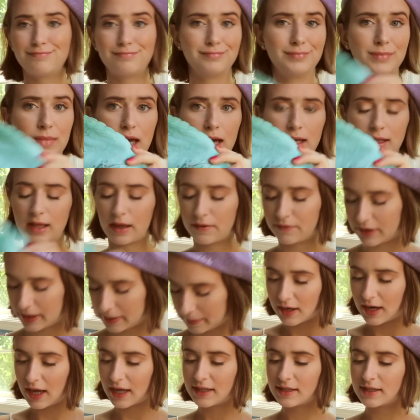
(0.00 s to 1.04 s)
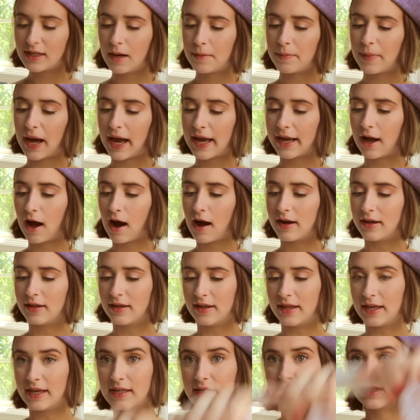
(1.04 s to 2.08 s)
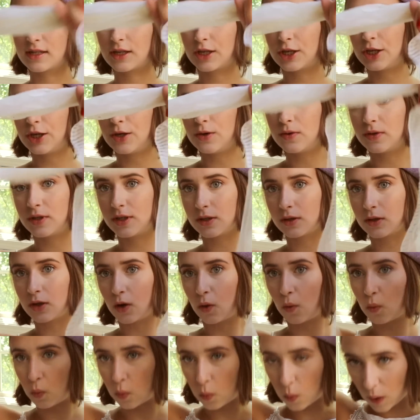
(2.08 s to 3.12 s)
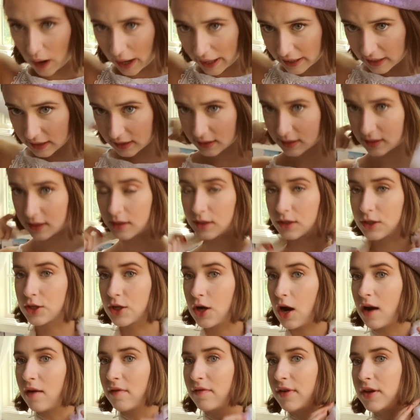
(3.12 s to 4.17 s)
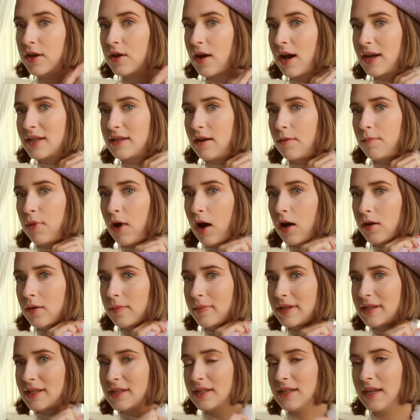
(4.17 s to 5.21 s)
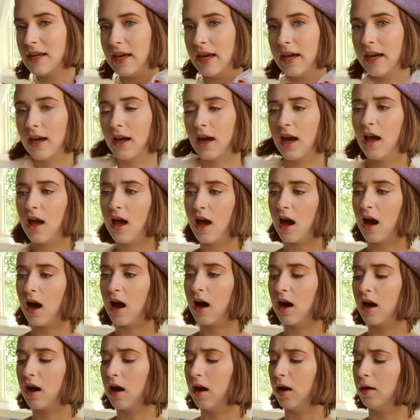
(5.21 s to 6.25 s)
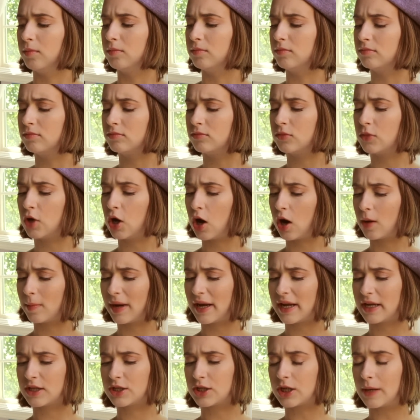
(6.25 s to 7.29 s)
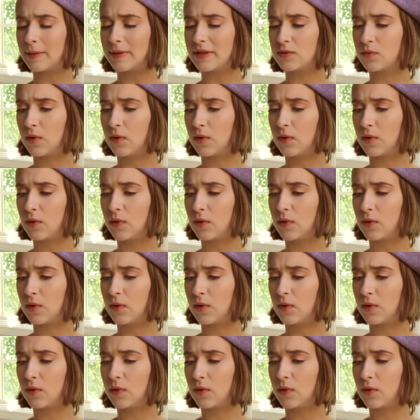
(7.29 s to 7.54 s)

yeah, I love it. Next up, I got this cute little white scarf that you guys have probably been seeing on my Instagram as